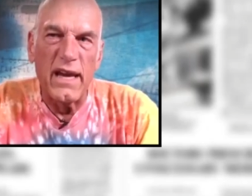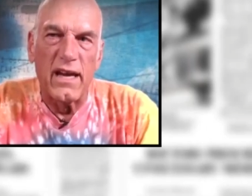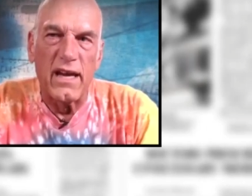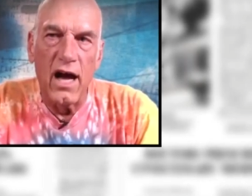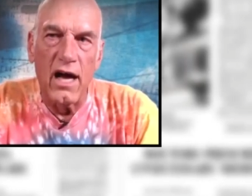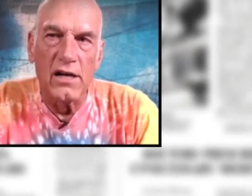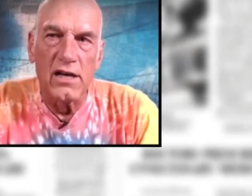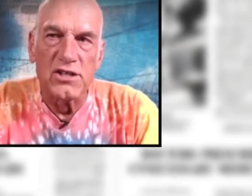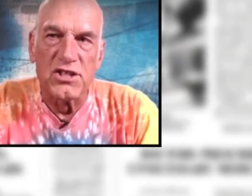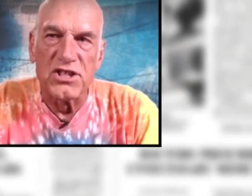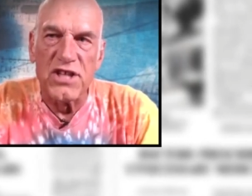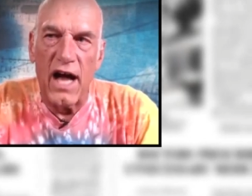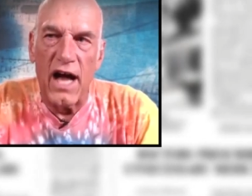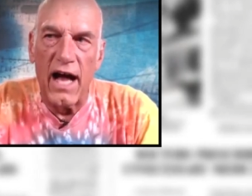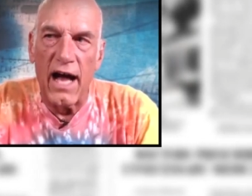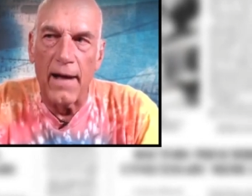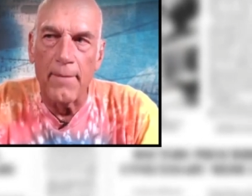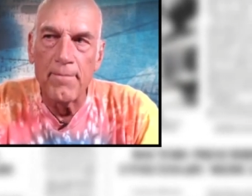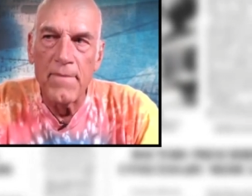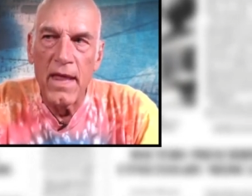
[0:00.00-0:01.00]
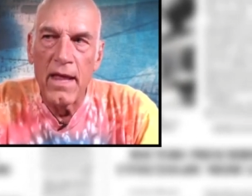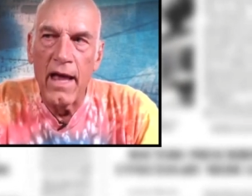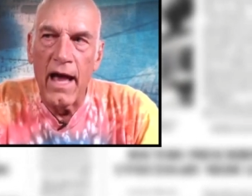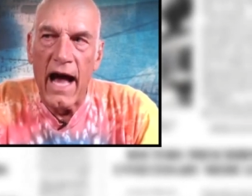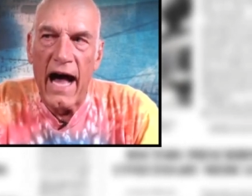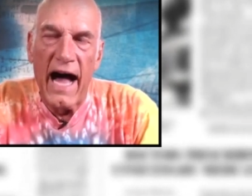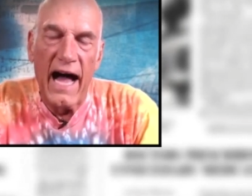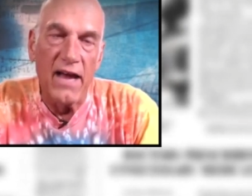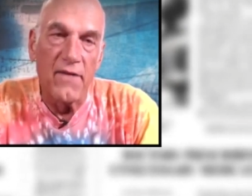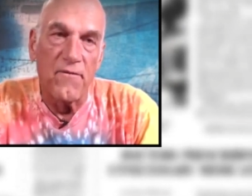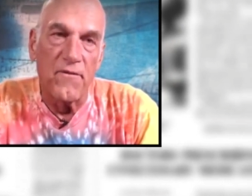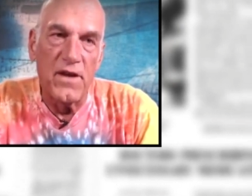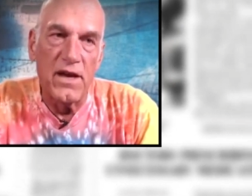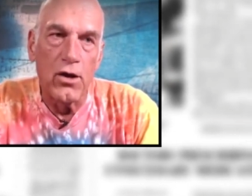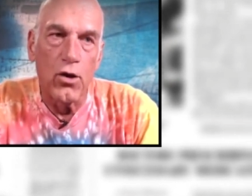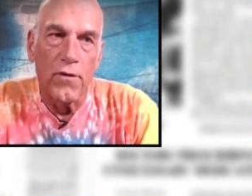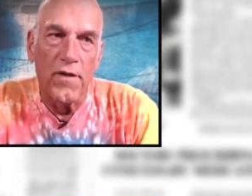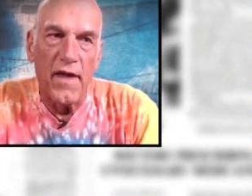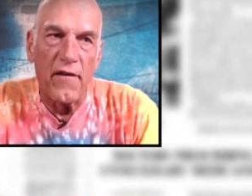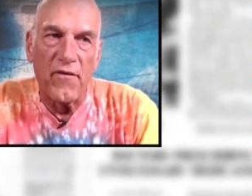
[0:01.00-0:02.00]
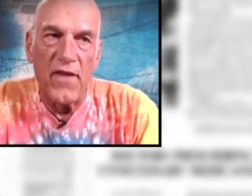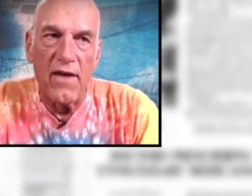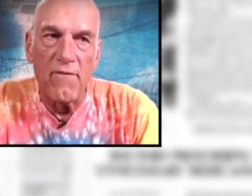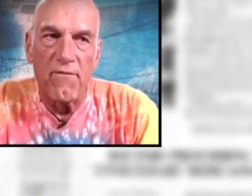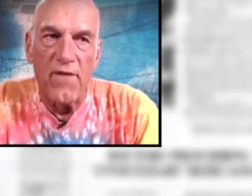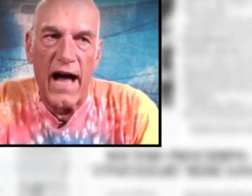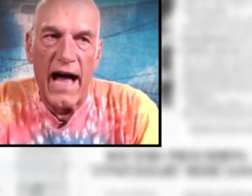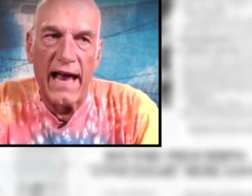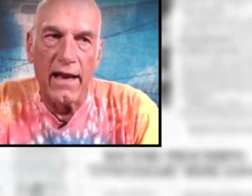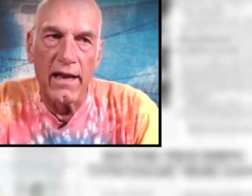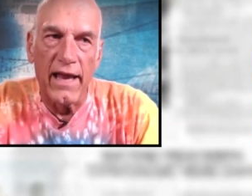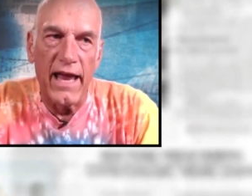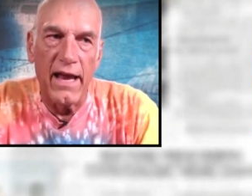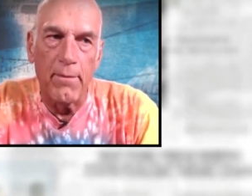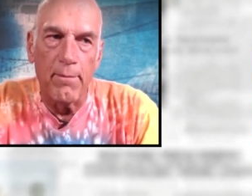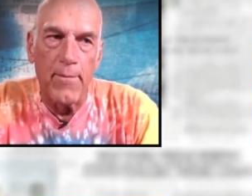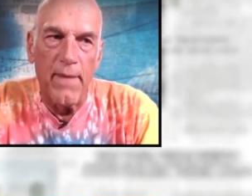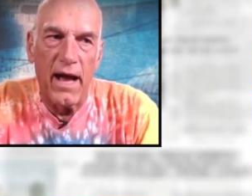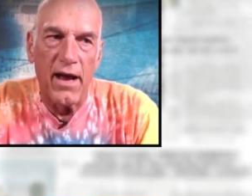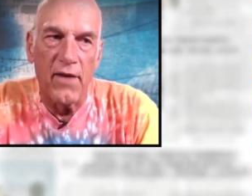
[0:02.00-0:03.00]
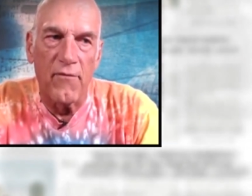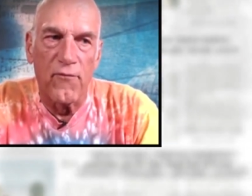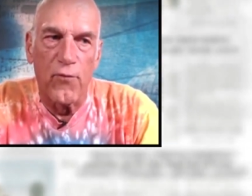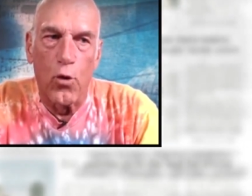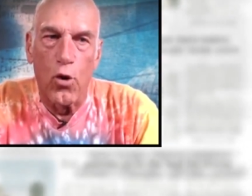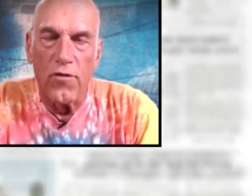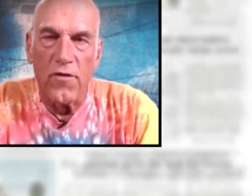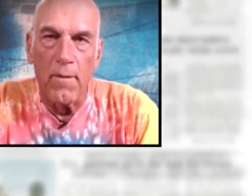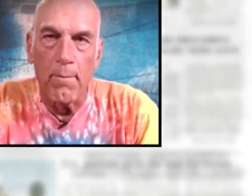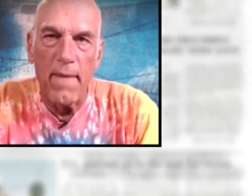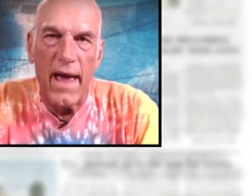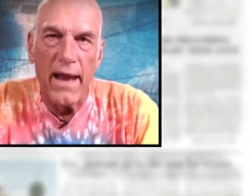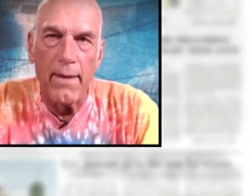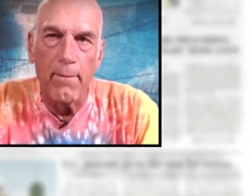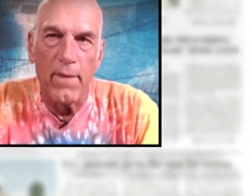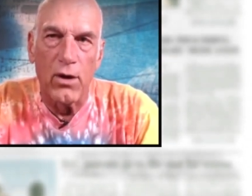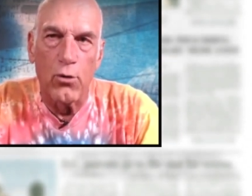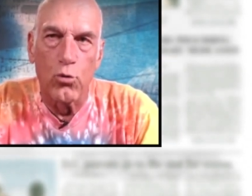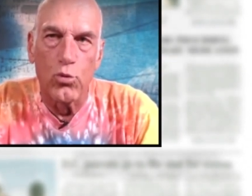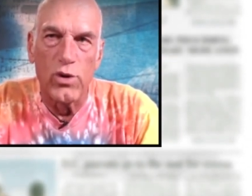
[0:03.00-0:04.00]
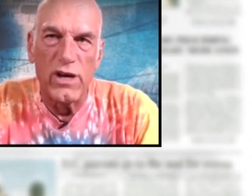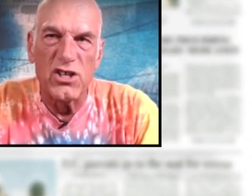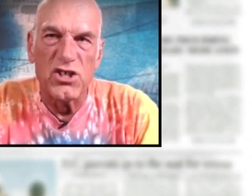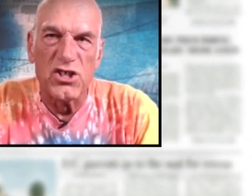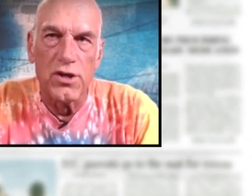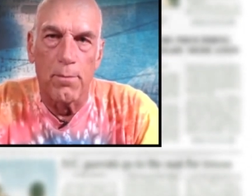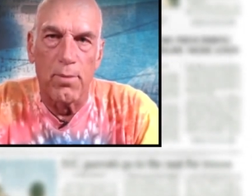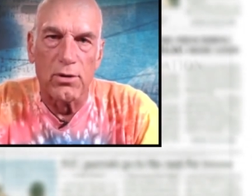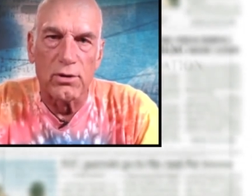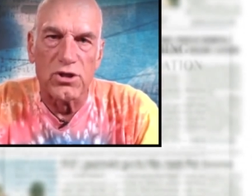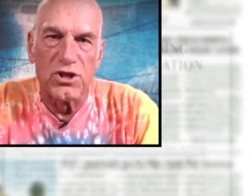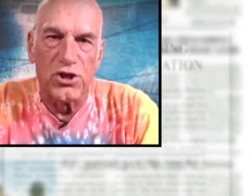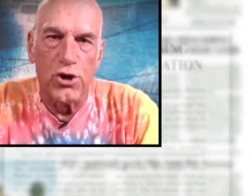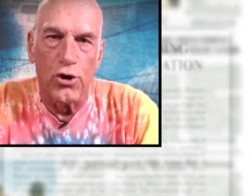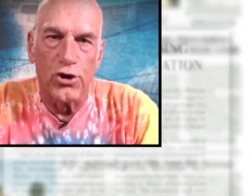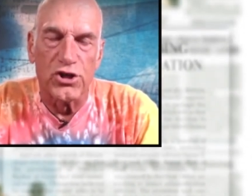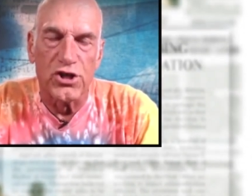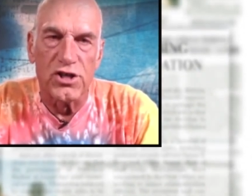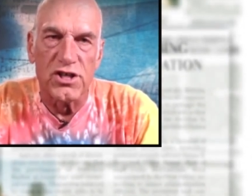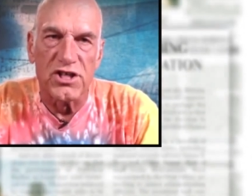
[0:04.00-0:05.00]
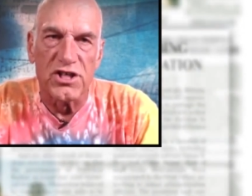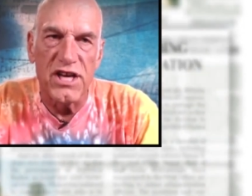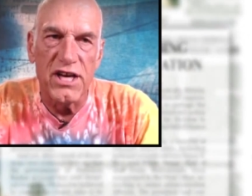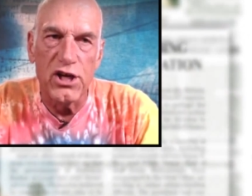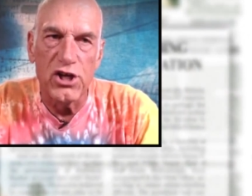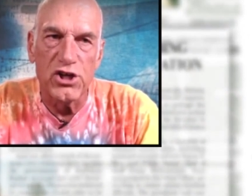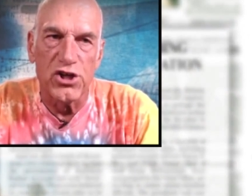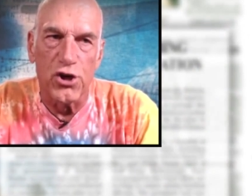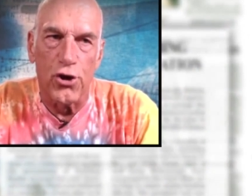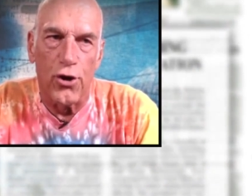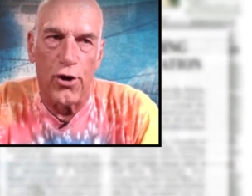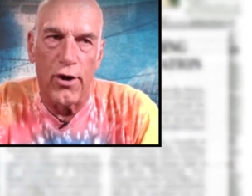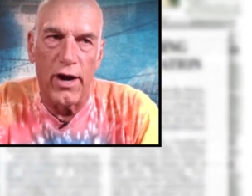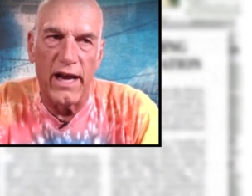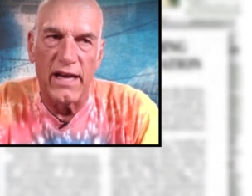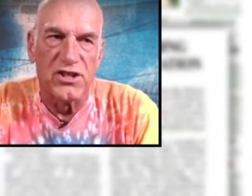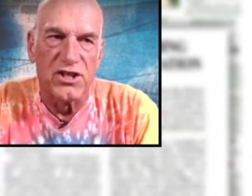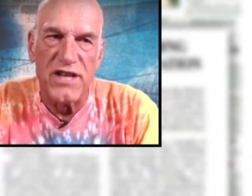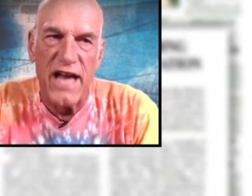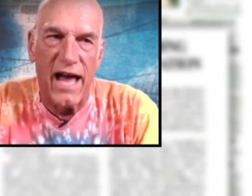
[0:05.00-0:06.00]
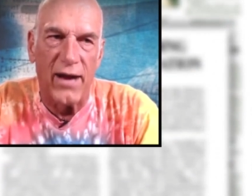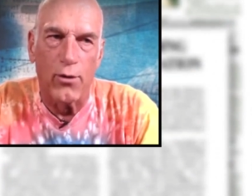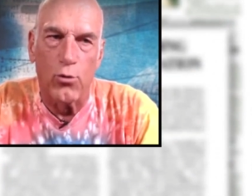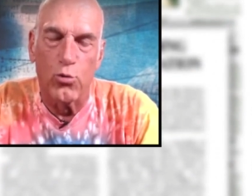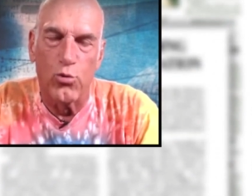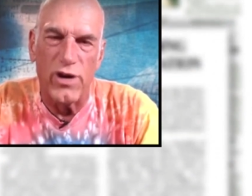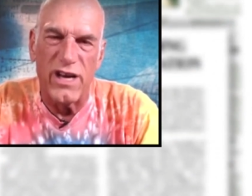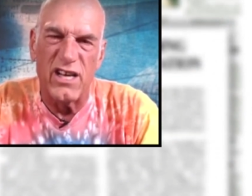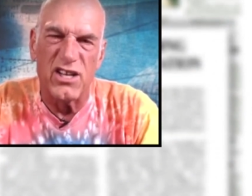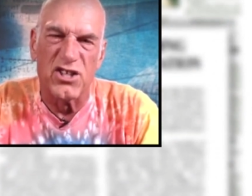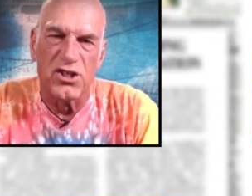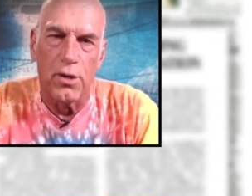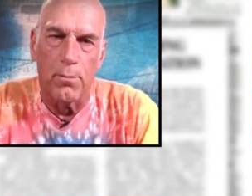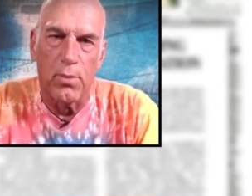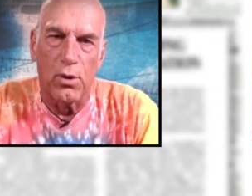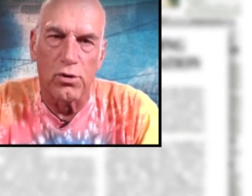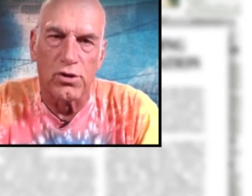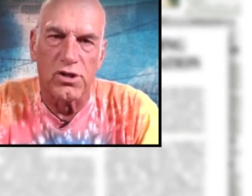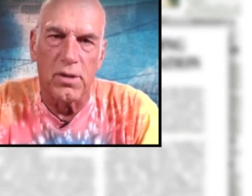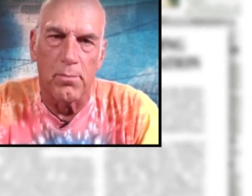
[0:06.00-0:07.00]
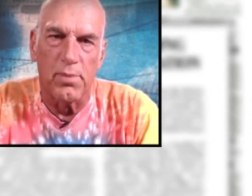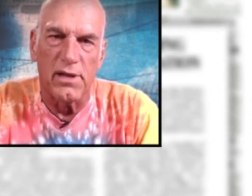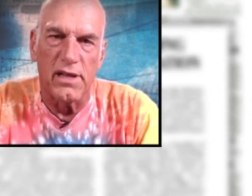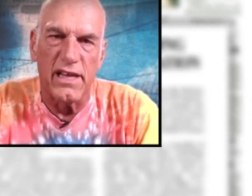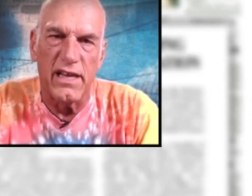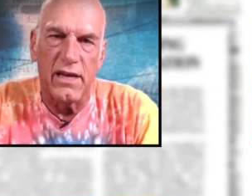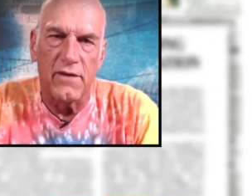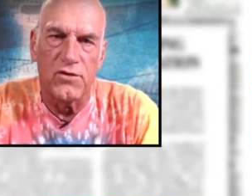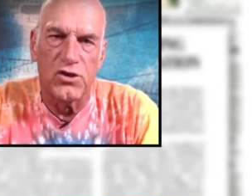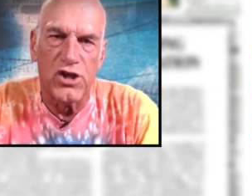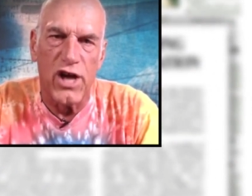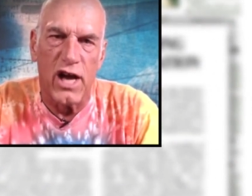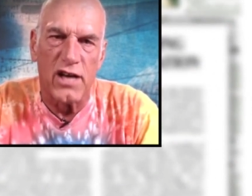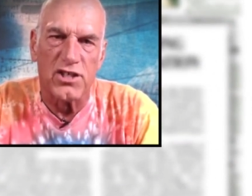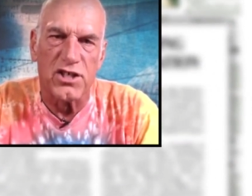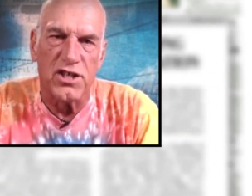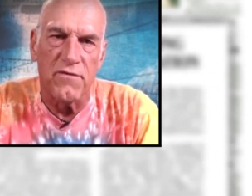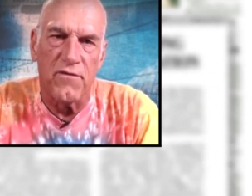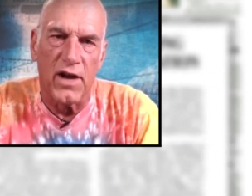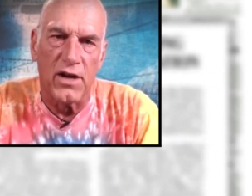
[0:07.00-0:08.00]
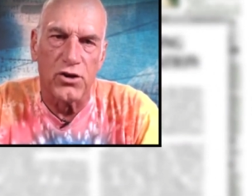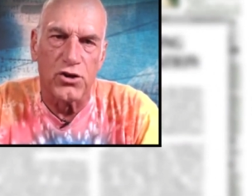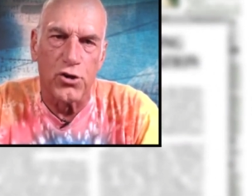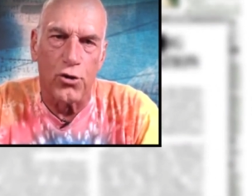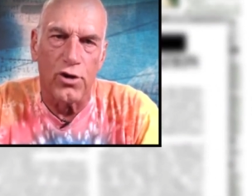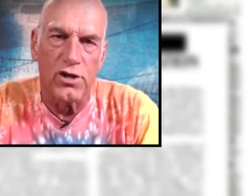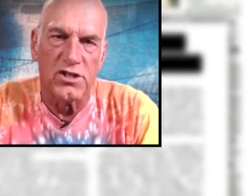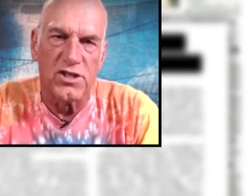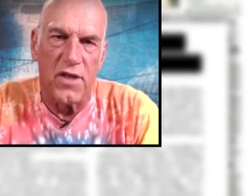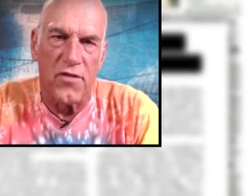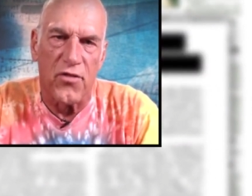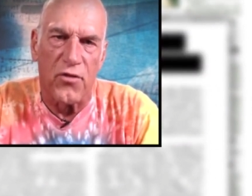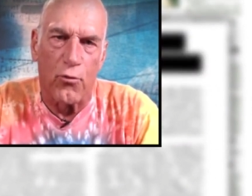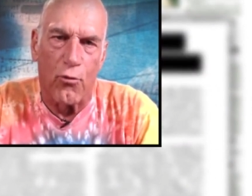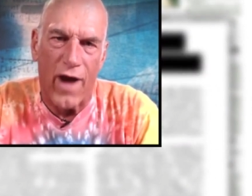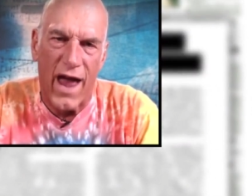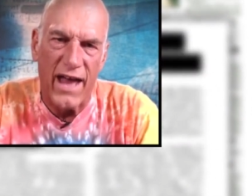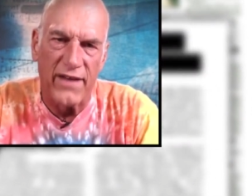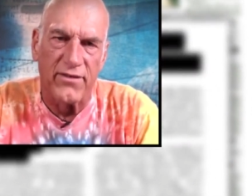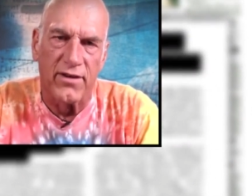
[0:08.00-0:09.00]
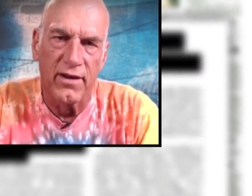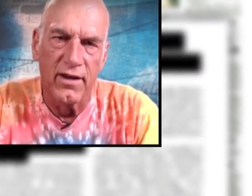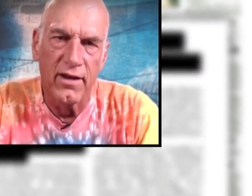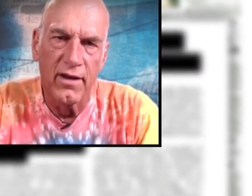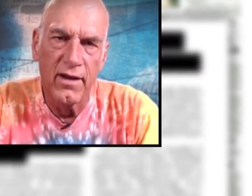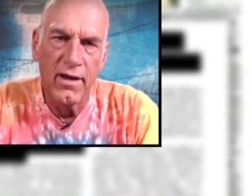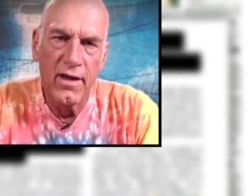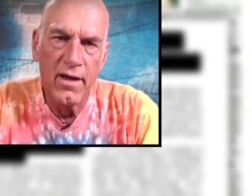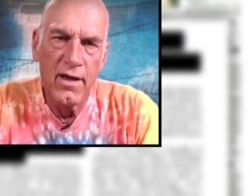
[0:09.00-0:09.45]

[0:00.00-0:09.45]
because uh, I feel that they violate my Fourth Amendment reasonable search and seizure. It's not reasonable to believe Jesse Ventura is a threat.